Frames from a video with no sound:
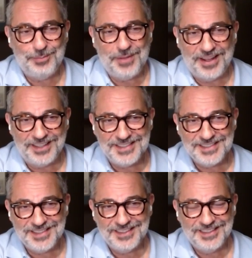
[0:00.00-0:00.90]

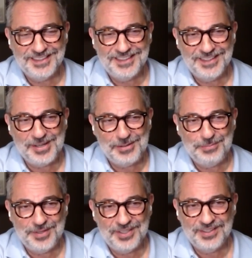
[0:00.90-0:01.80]
modest,
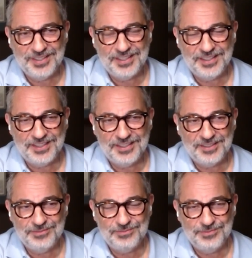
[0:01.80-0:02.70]
but
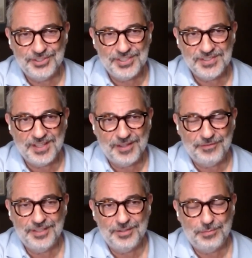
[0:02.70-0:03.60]
she's
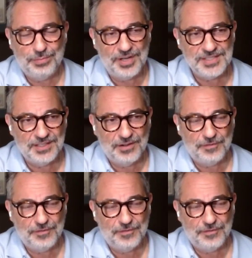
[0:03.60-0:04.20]
definitely the brains in our